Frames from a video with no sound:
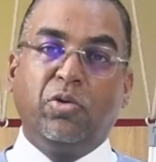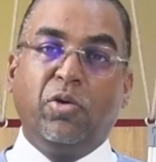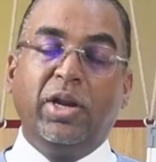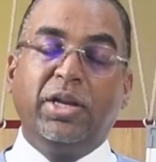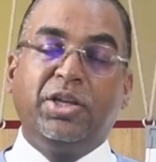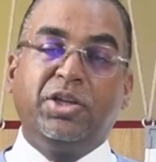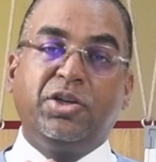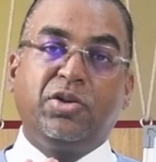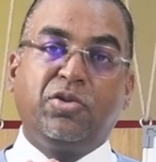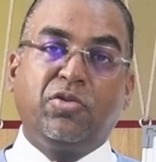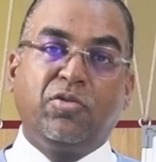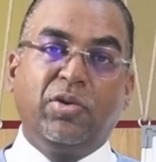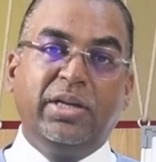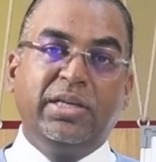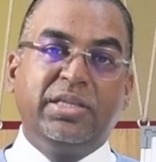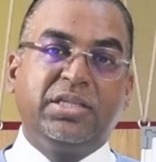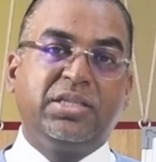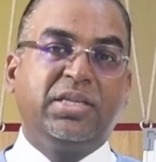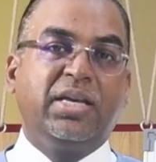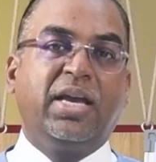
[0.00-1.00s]
literally
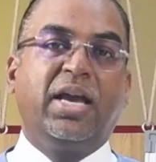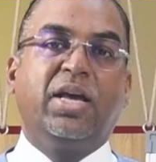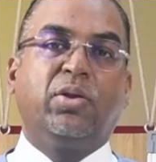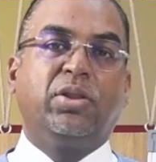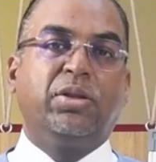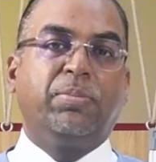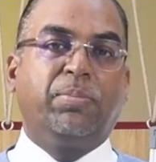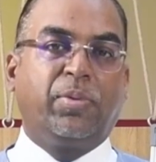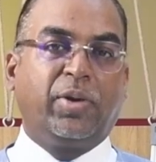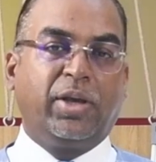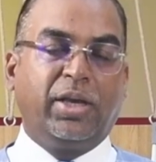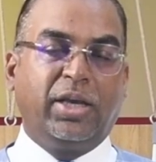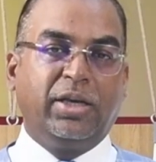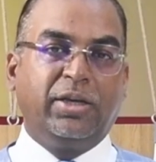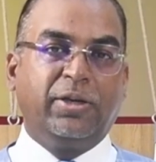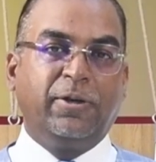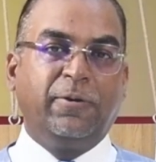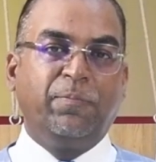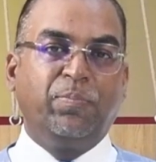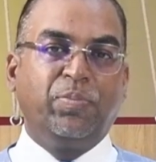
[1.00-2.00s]
stand on the
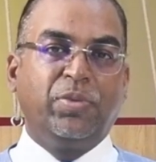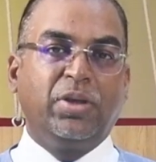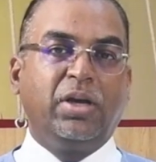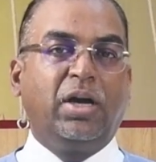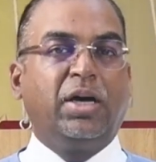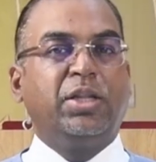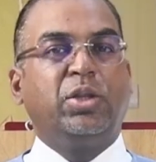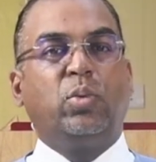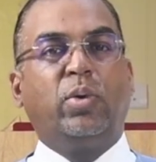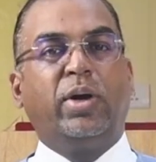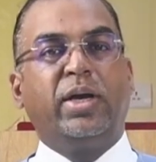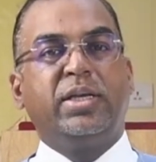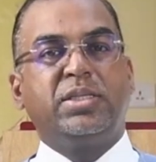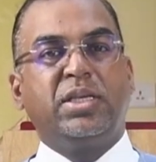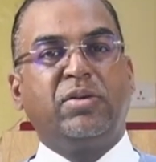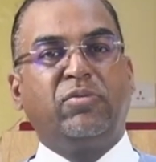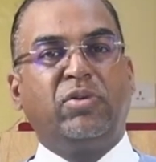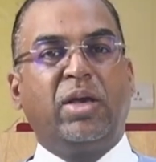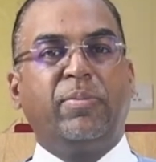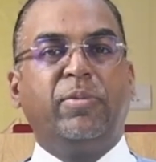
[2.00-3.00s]
brake, otherwise
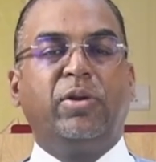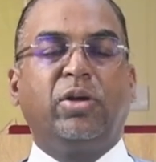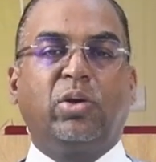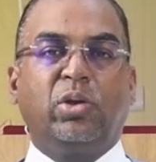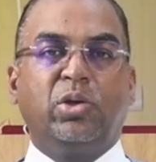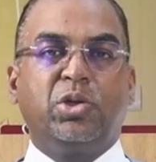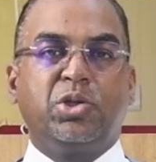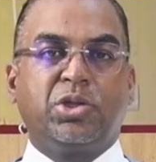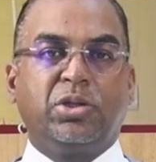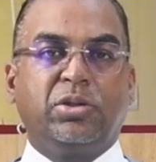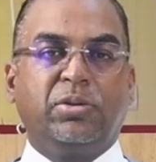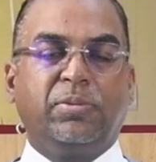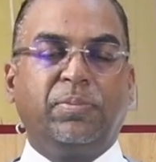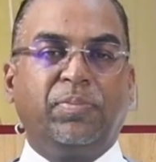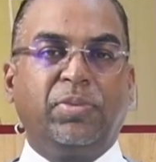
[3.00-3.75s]
there would have been a collision.